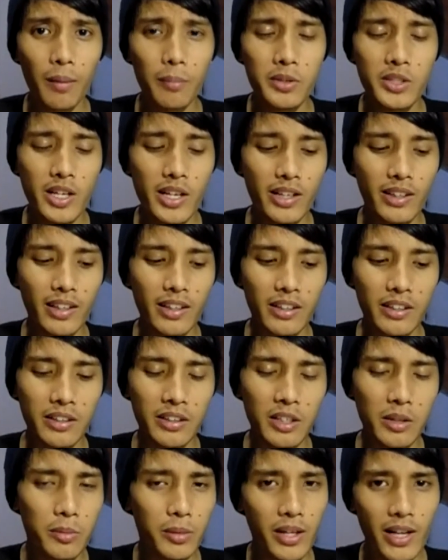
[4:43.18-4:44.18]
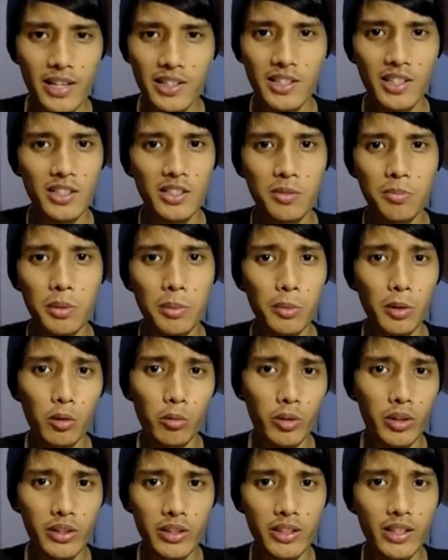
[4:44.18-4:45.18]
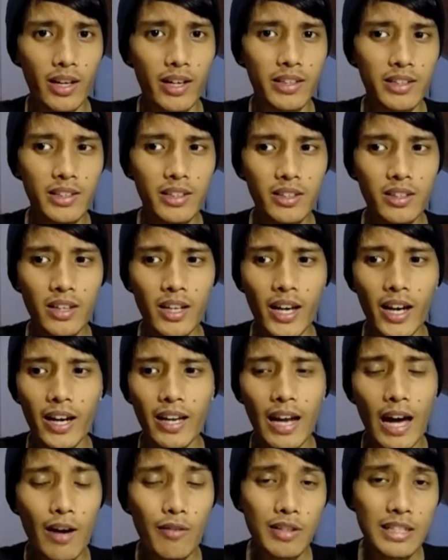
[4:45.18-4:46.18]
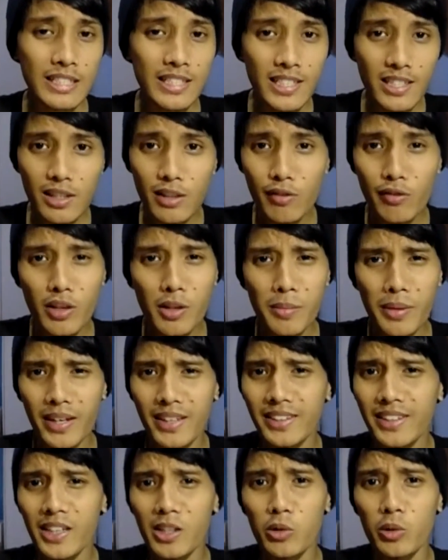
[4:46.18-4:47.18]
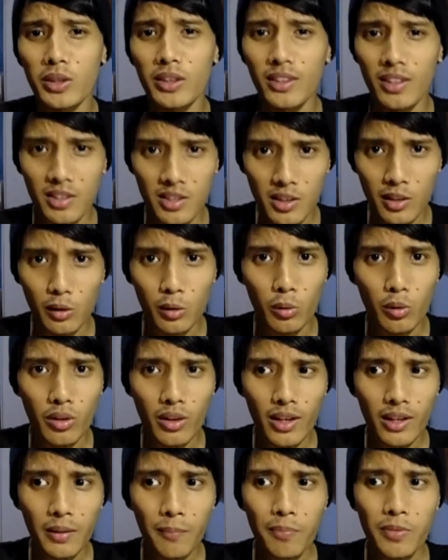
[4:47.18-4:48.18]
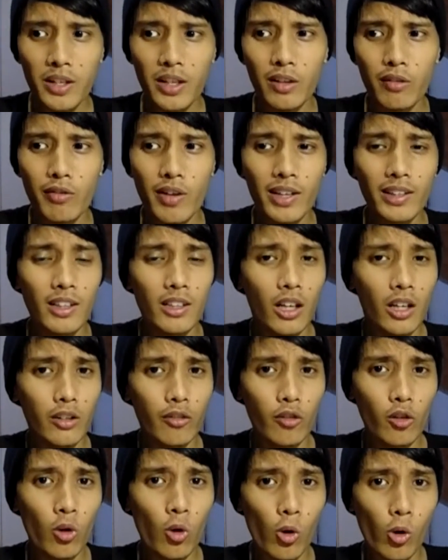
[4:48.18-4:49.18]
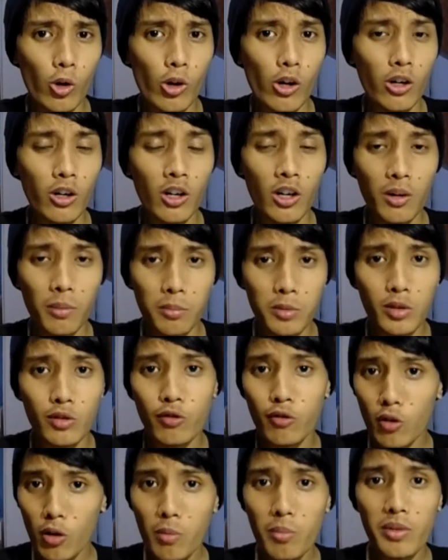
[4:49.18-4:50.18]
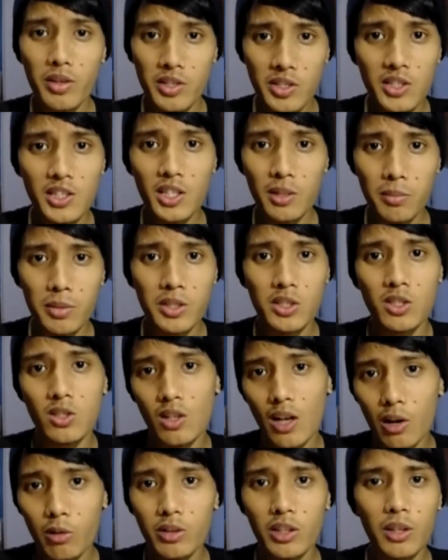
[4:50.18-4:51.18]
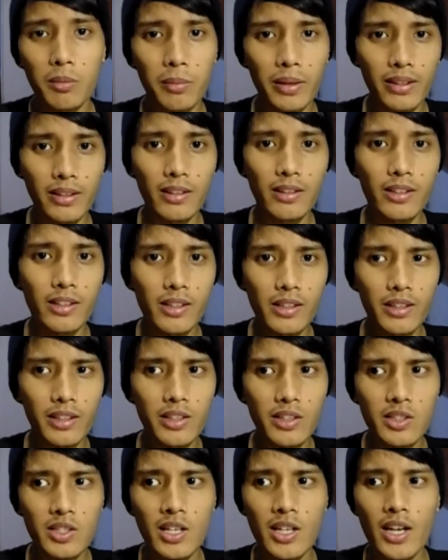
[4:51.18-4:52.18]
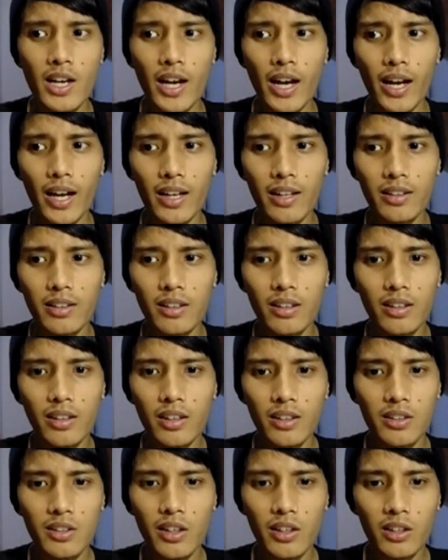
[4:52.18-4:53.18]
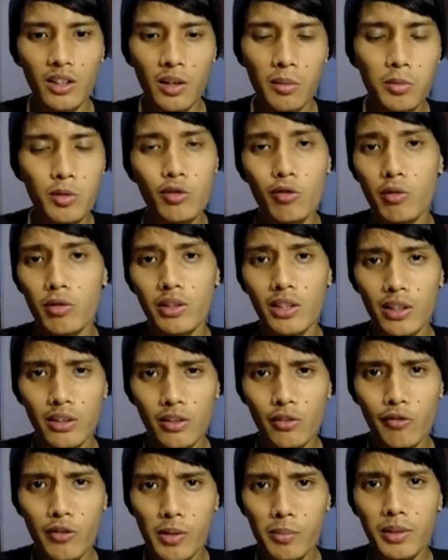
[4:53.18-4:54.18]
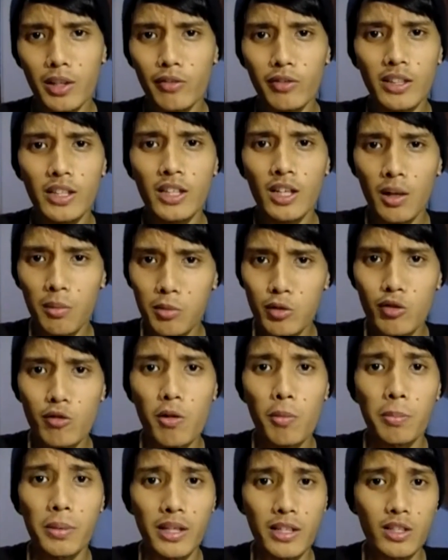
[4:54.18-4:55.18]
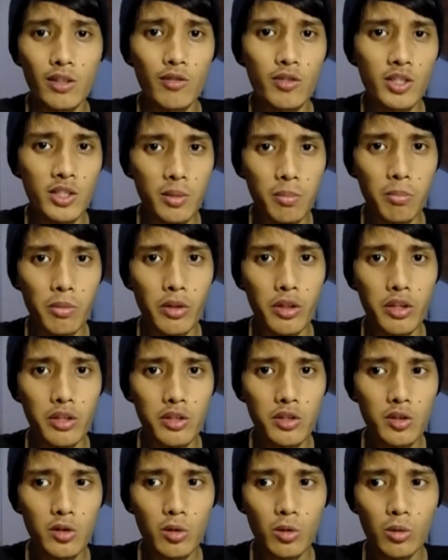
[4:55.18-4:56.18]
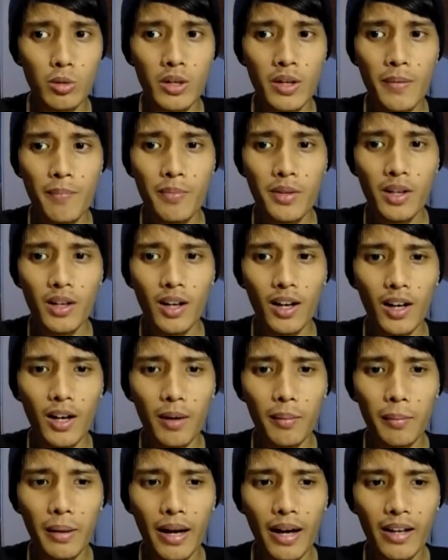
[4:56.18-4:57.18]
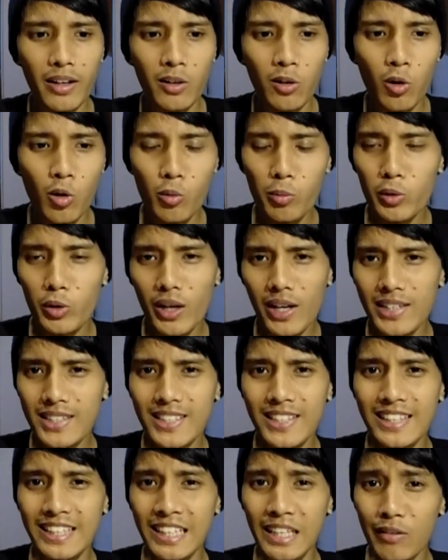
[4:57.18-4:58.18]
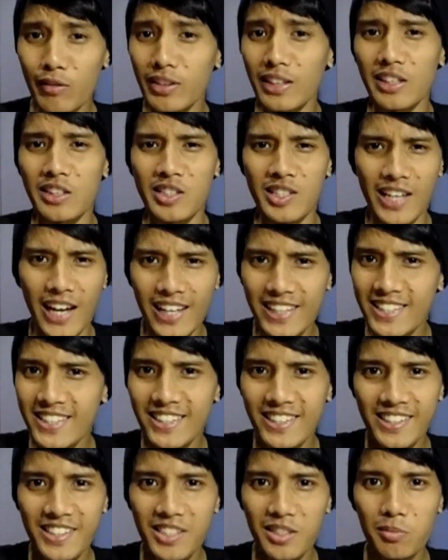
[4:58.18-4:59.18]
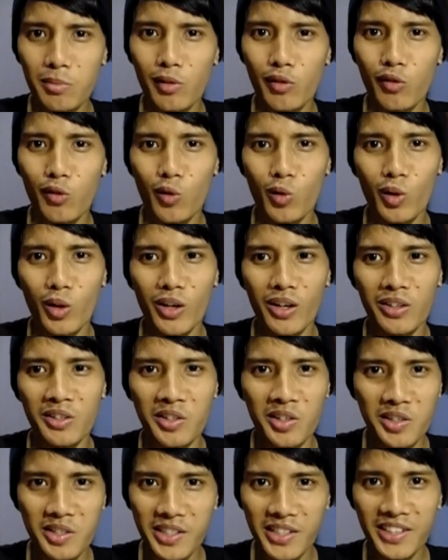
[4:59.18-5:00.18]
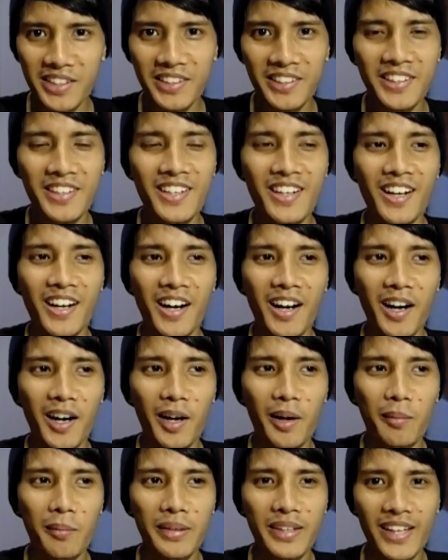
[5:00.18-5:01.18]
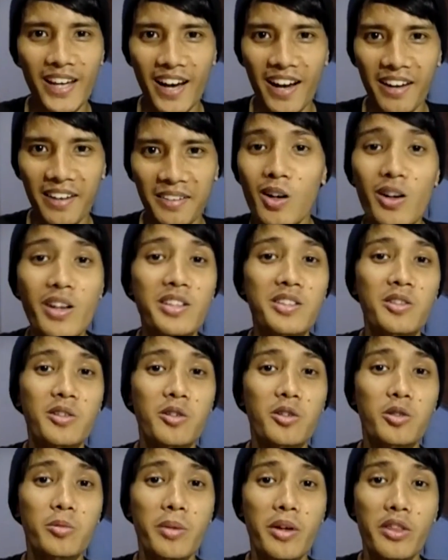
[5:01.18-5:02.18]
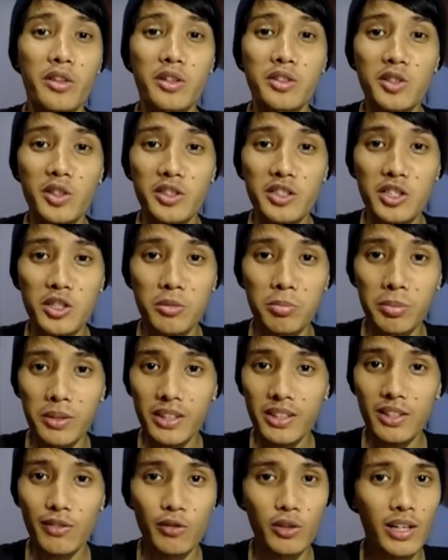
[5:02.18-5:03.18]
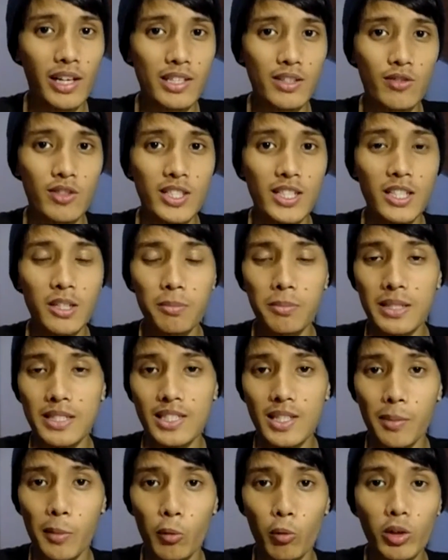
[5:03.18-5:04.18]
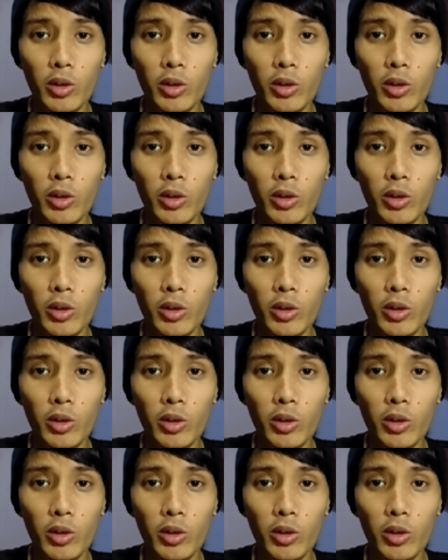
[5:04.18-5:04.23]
saying that it demonizes people with DID, and having seen the film, I can tell you it doesn't do that. In fact, a lot of the horror comes from the stigma surrounding mental illness, and it comes from, the film definitely comes from a place of sympathy. So I hope you guys can give it a chance at least before judging it. Yeah. Alright, so those are my thoughts on Split. If you guys have seen it, please tell me